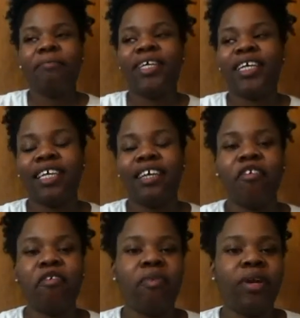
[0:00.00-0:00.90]
because I
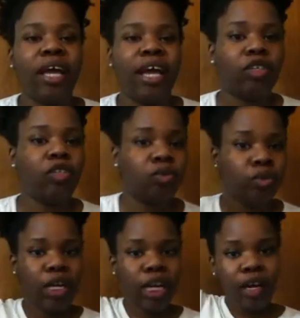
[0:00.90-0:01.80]
know when I had
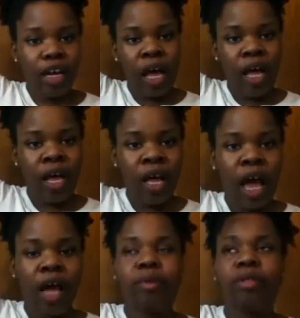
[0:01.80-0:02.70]
shorter hair,
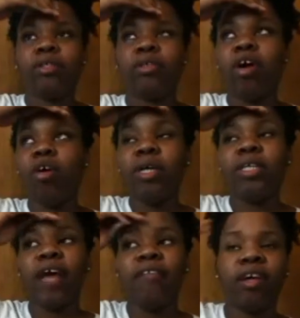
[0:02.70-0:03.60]
I was
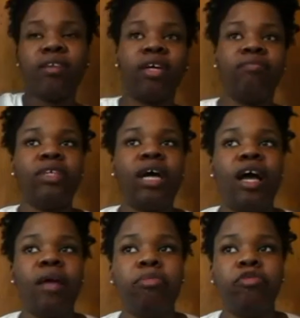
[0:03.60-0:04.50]
always having a tough
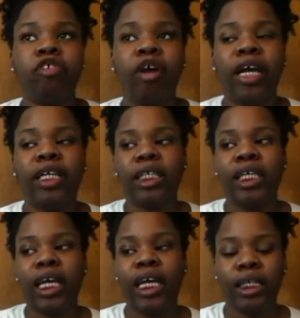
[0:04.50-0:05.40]
time trying to
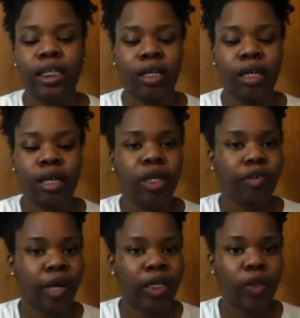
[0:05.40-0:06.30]
get really
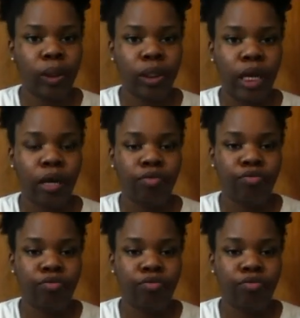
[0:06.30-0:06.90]
great twist out